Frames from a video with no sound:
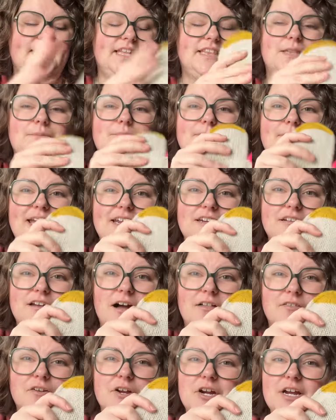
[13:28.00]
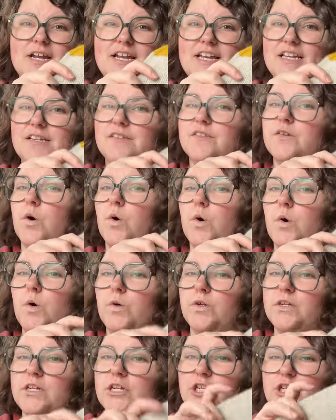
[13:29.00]
The main color is
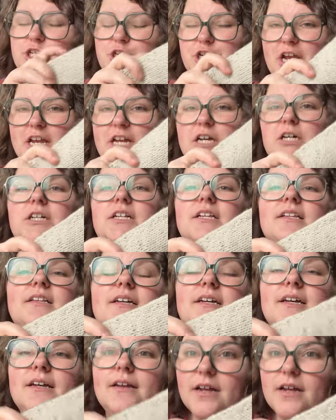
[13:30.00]
Old Shale.